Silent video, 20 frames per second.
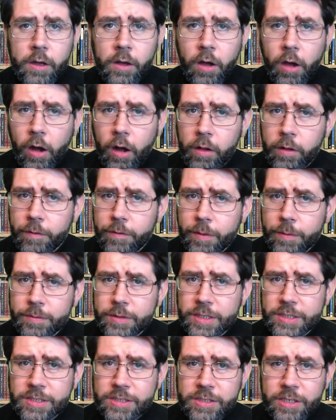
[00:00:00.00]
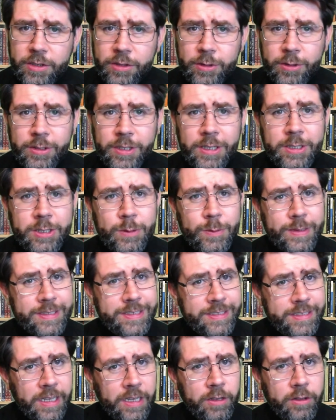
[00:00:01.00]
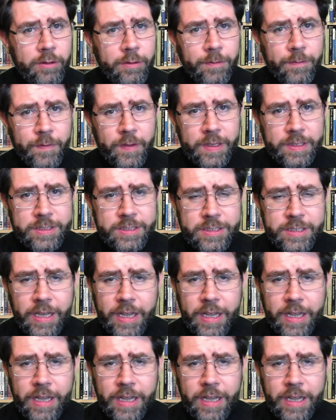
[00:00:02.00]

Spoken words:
all of them distilled into a single feast